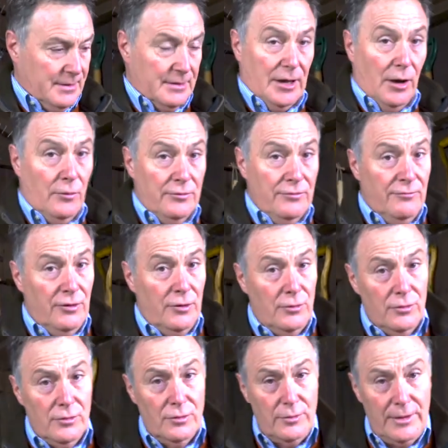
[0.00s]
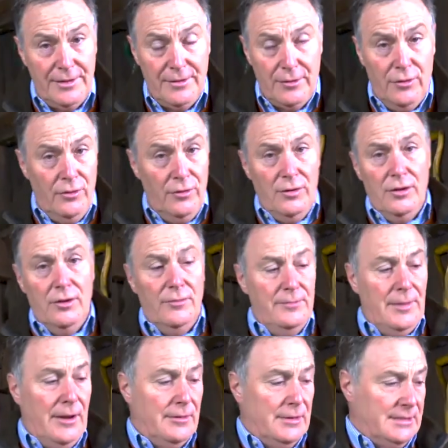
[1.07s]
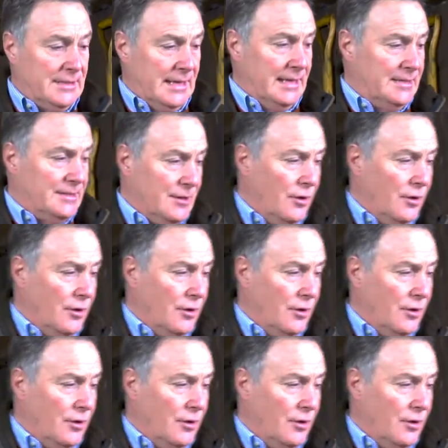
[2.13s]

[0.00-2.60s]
Golden rule with all lawn mowers is